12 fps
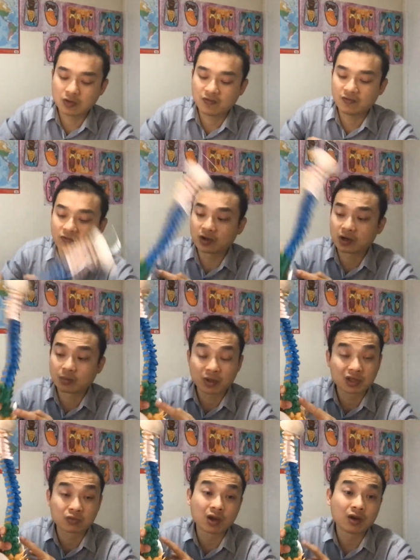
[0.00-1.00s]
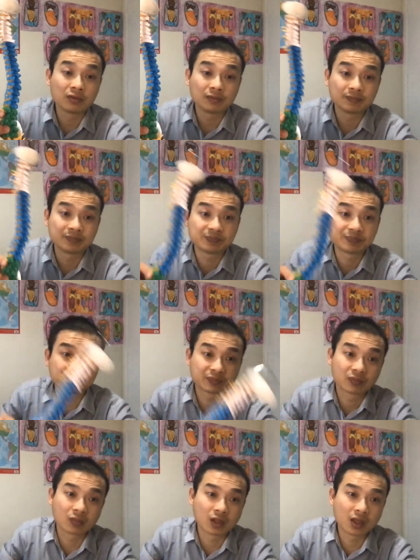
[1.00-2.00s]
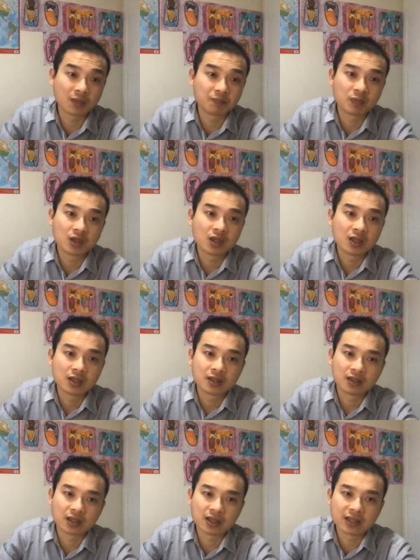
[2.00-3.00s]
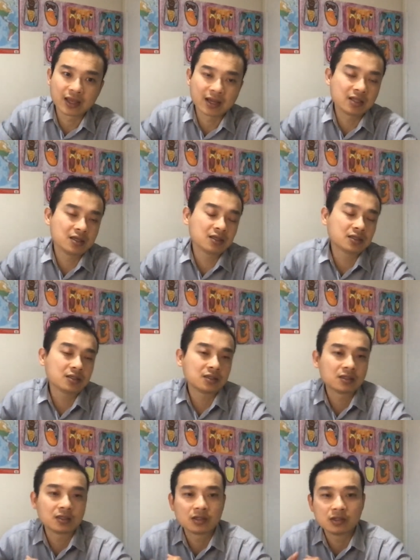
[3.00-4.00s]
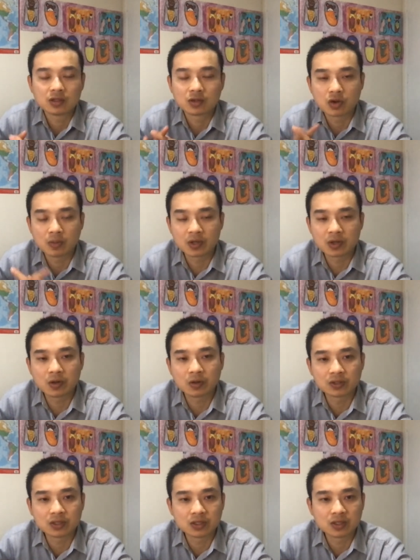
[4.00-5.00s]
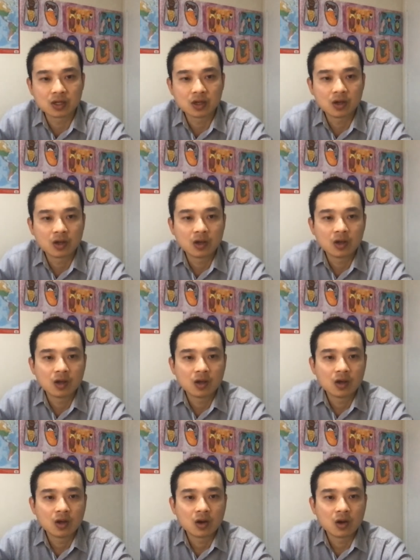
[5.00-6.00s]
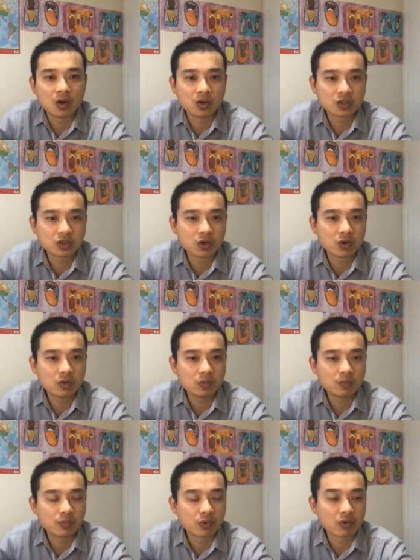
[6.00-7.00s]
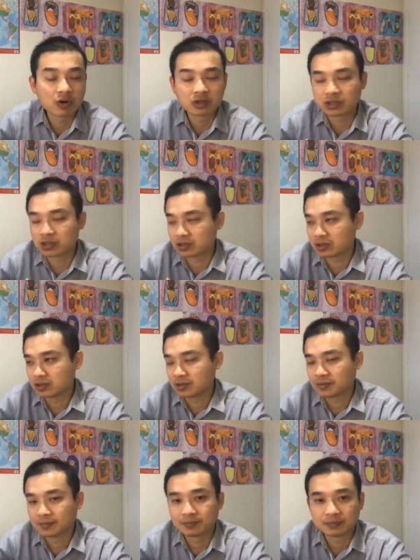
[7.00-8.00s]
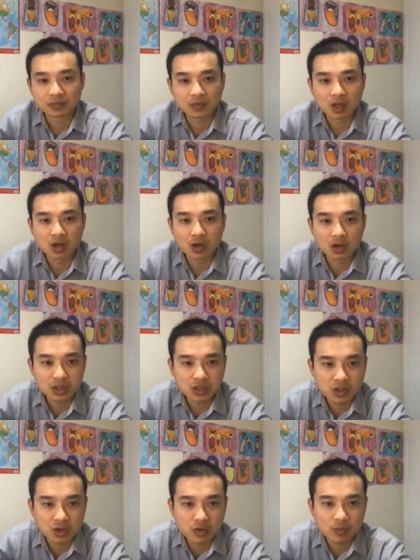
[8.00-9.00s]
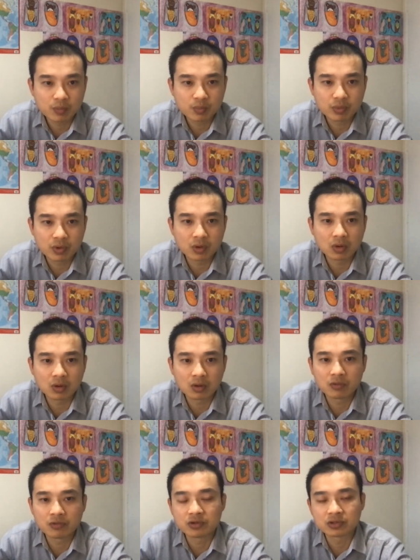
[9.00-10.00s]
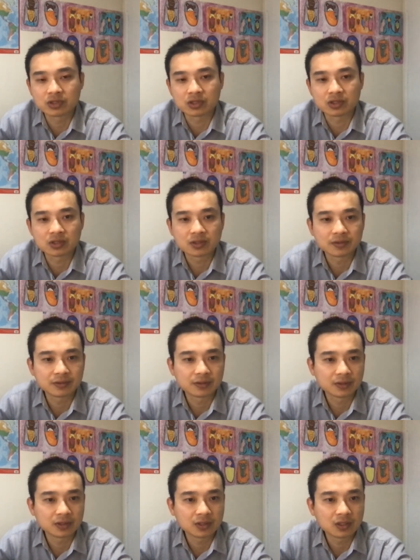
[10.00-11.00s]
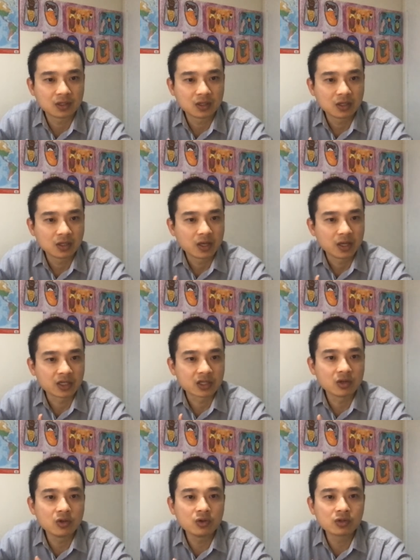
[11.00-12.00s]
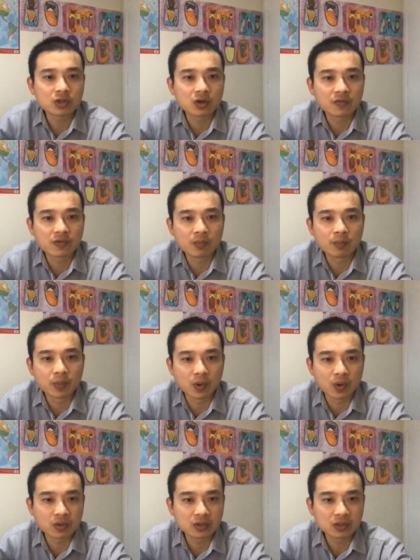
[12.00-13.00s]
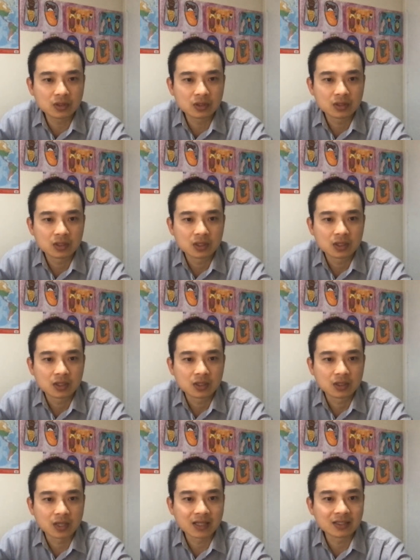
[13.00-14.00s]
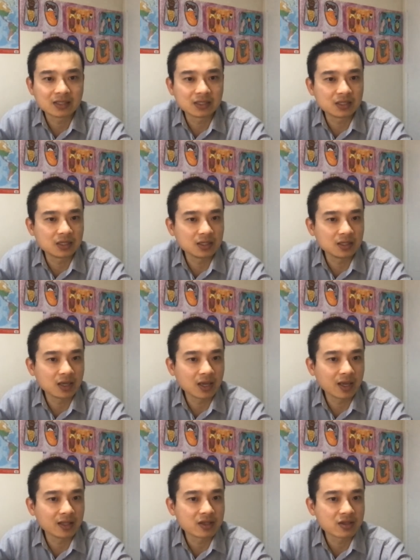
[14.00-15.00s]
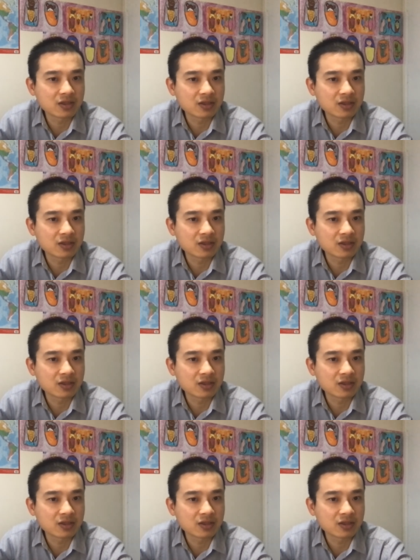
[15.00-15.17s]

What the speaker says: vertebrae as well. Okay. Then the others common cause is osteoporosis. Osteoporosis is loss of your bone density and